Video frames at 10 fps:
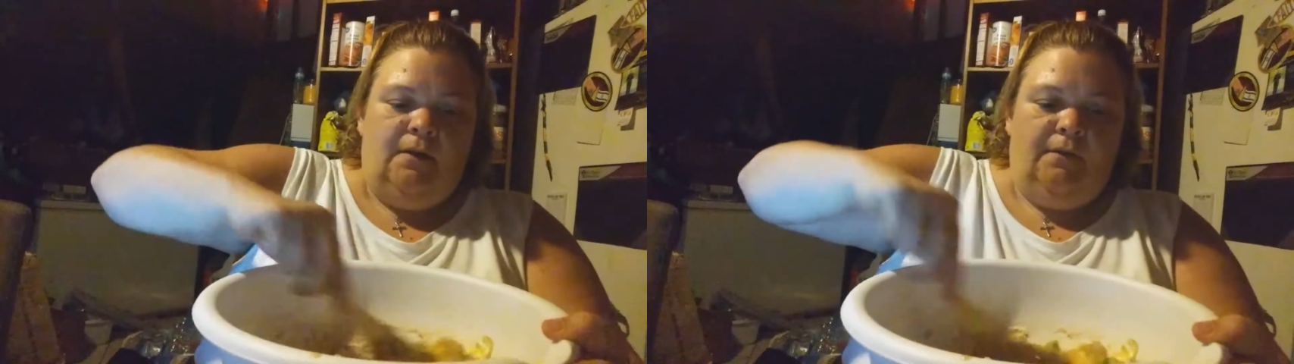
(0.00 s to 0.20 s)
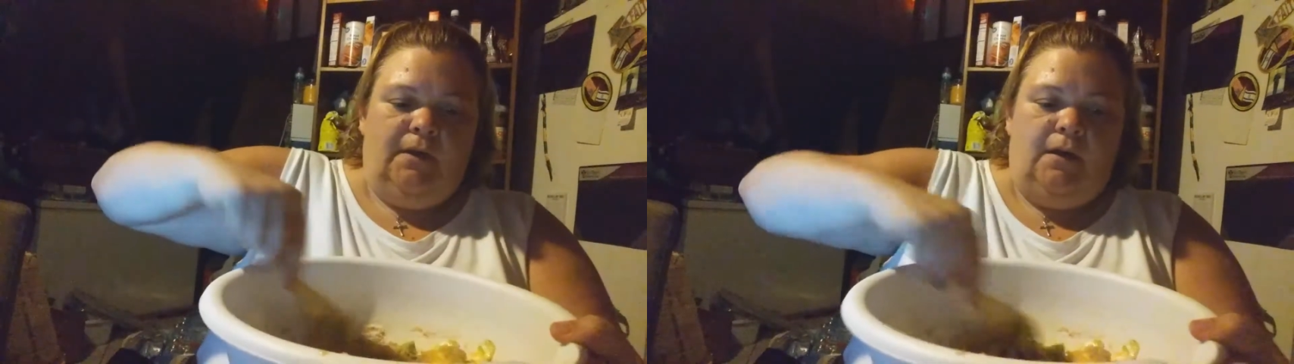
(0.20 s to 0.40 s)

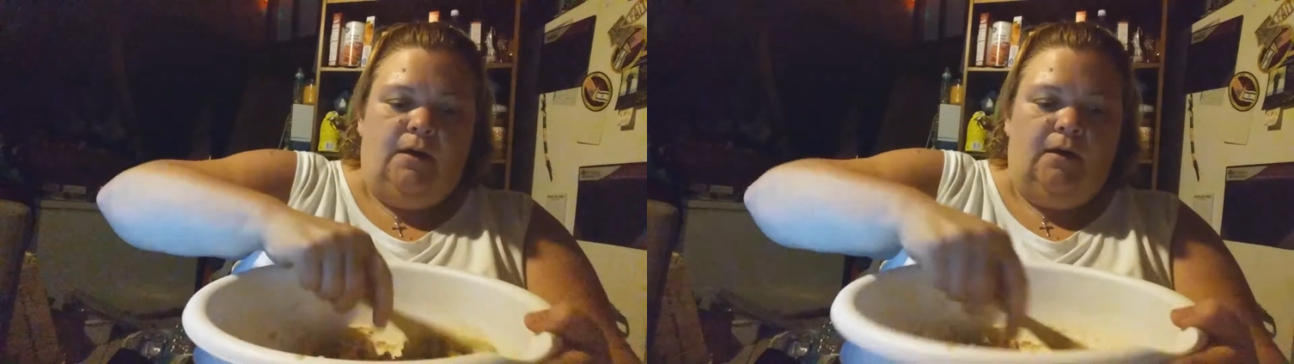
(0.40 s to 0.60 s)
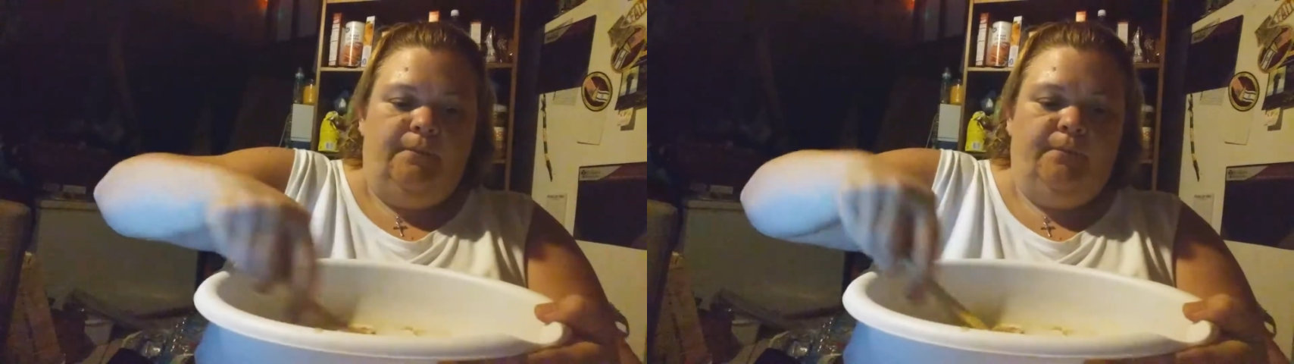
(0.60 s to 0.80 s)

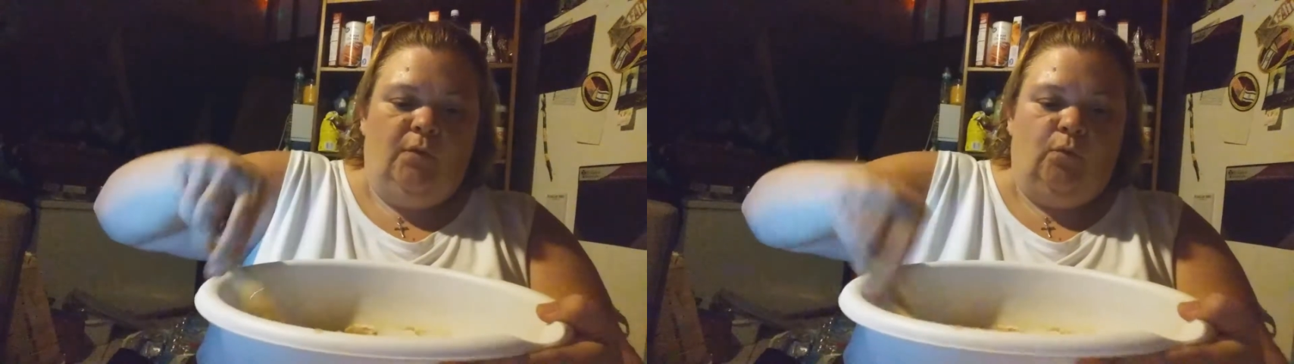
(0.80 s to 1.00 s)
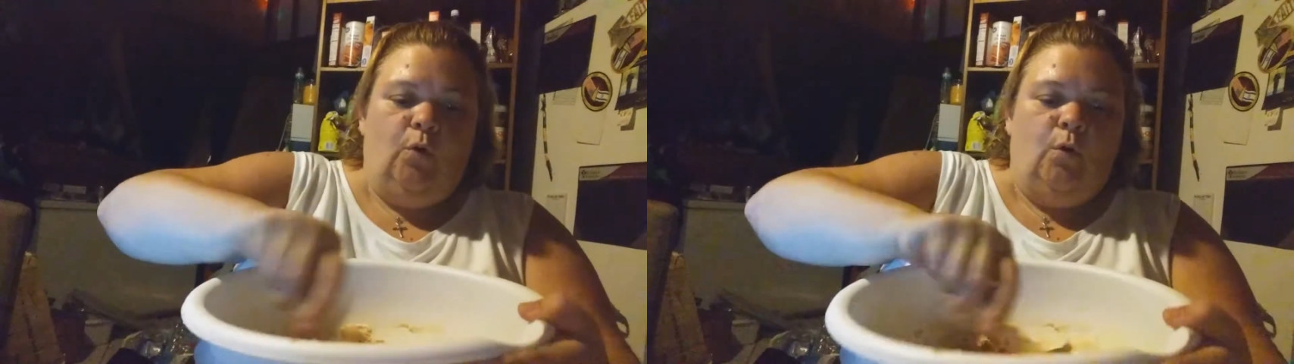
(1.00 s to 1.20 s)
the
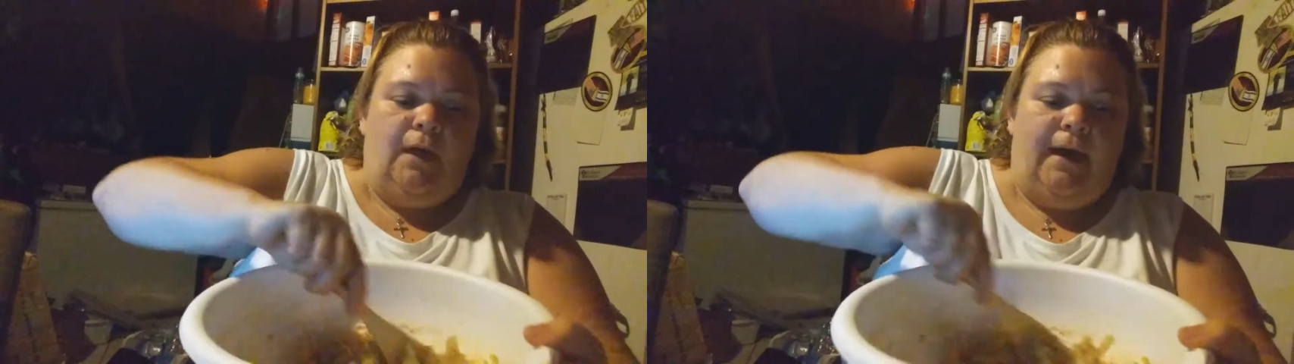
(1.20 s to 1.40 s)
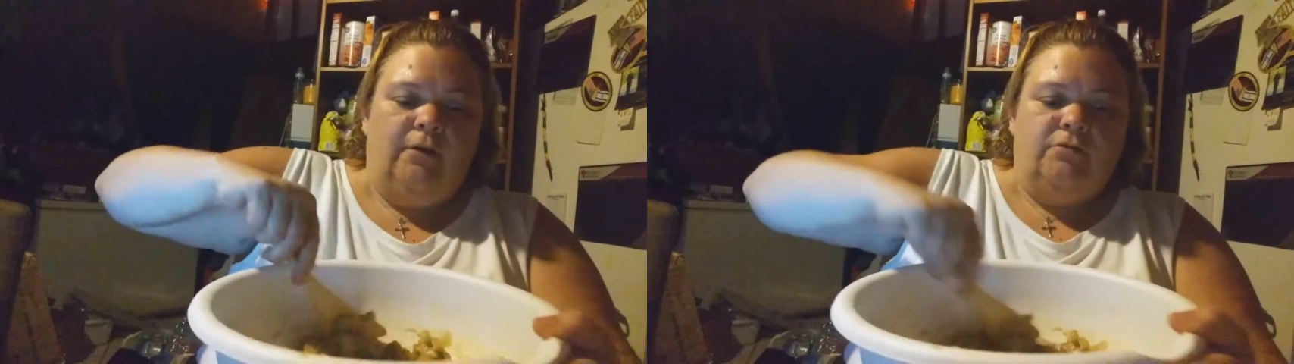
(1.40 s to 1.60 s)

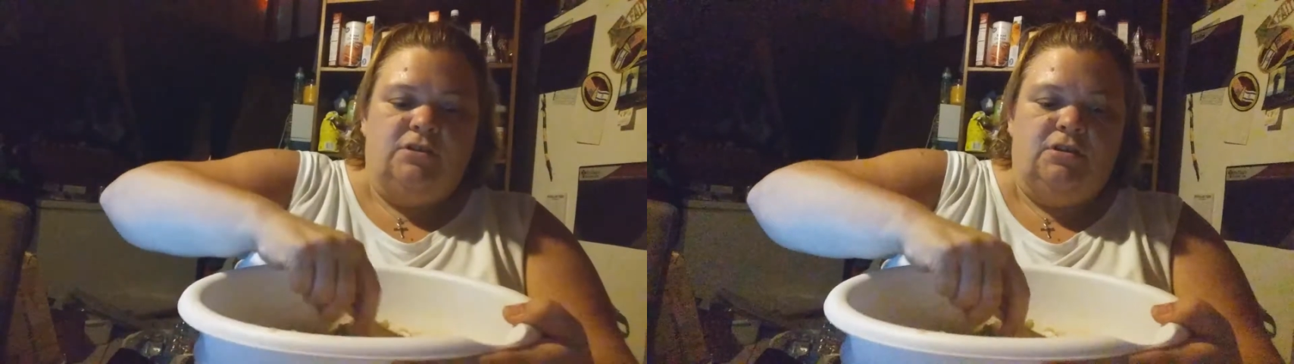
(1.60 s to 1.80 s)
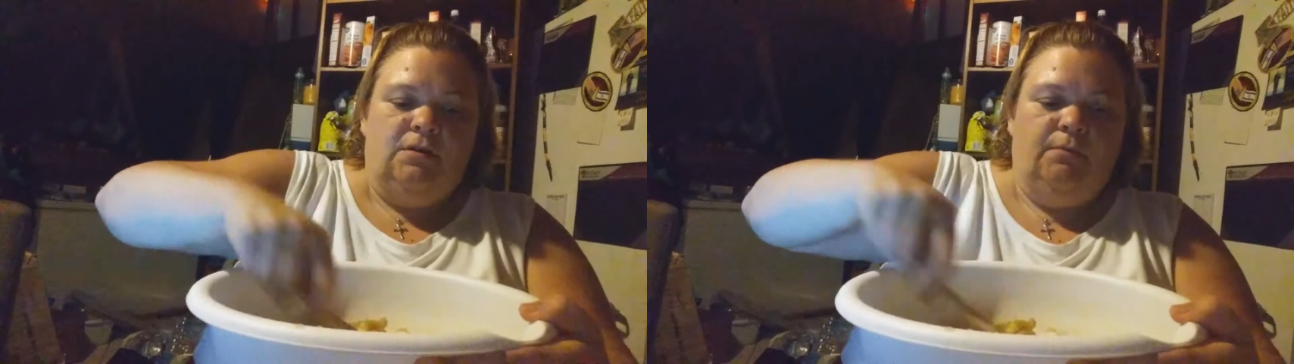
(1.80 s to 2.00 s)
roll-out
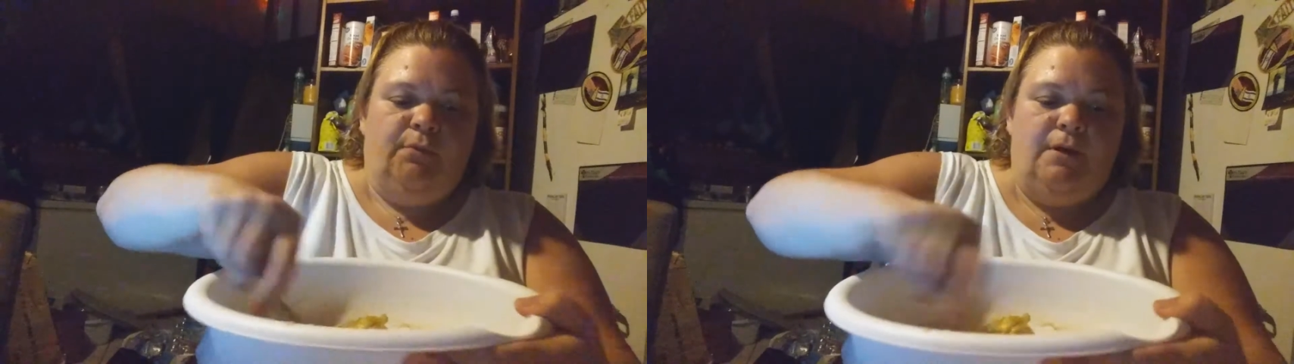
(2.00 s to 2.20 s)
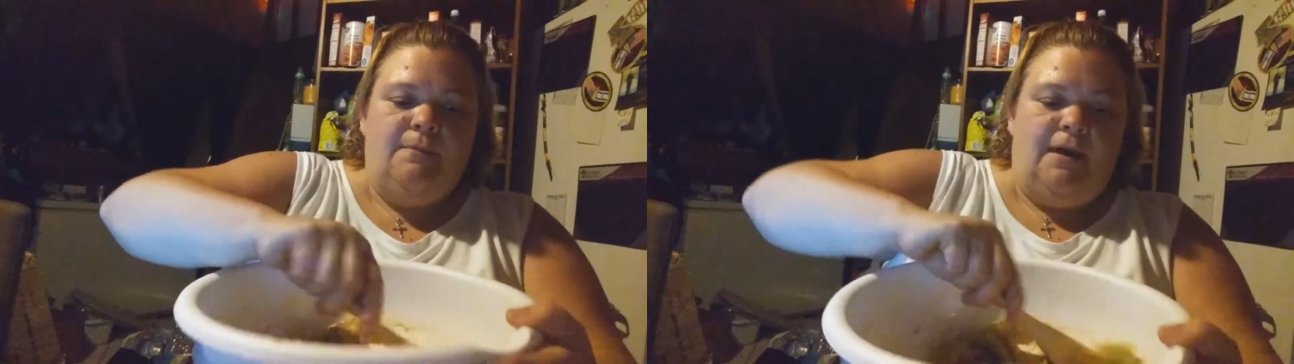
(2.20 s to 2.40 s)

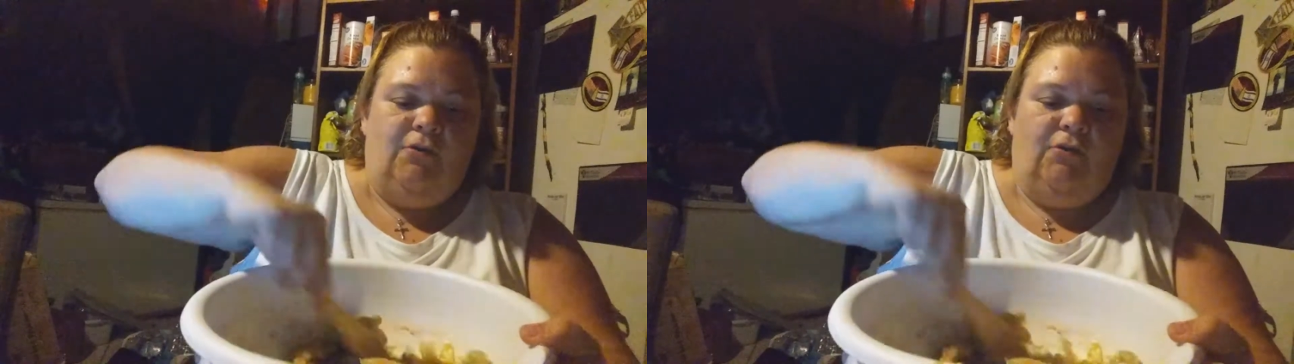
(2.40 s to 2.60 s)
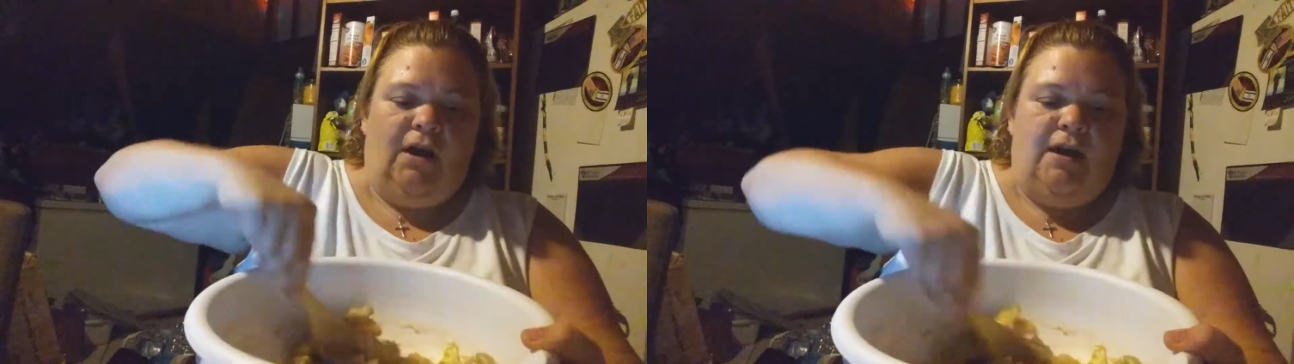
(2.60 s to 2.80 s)
pre-made
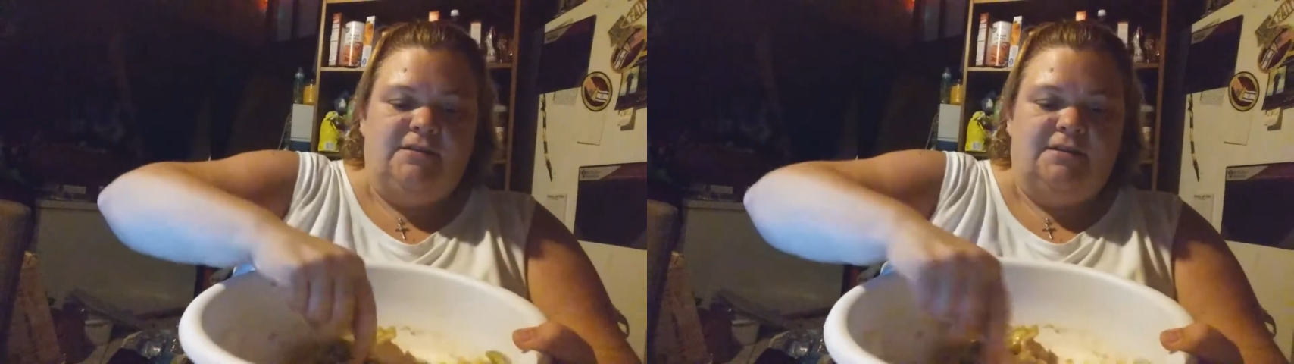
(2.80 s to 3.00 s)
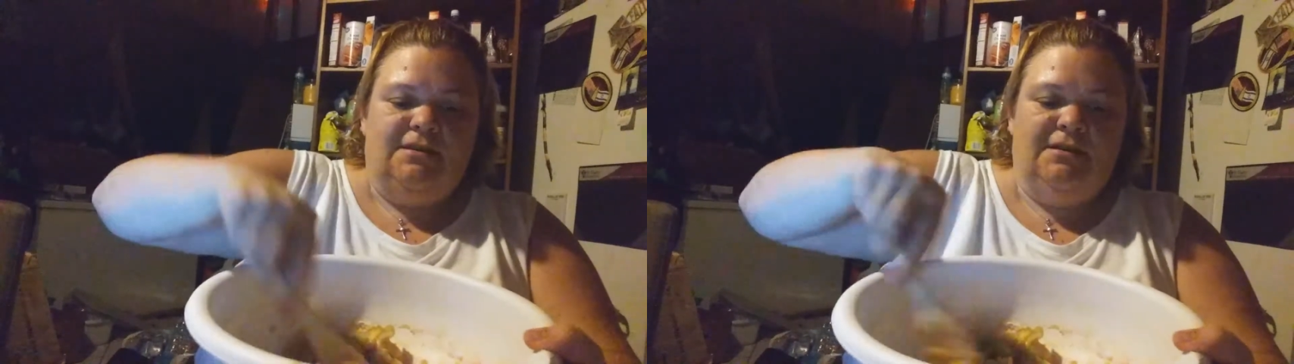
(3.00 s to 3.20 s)

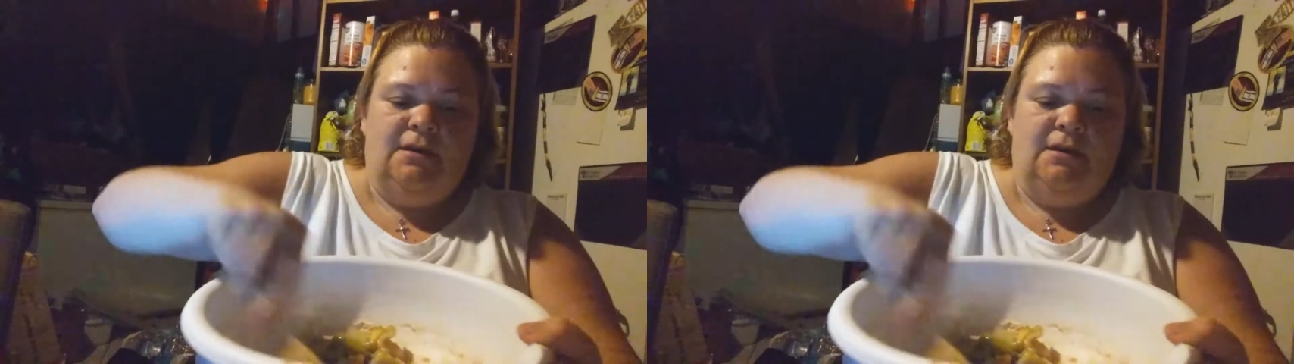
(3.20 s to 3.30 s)
crusts,